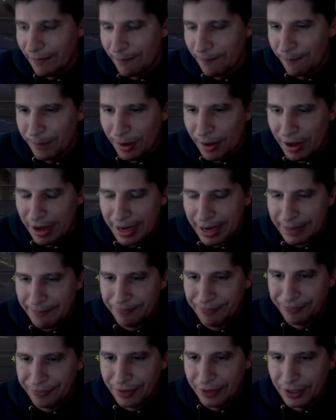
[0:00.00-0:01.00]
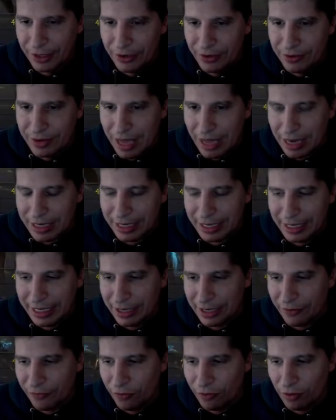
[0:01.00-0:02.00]
but you're not going to
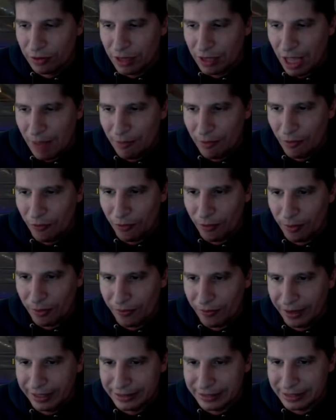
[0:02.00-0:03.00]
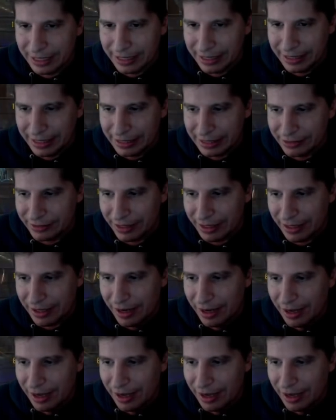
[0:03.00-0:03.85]
get a full combo from a range like this, right?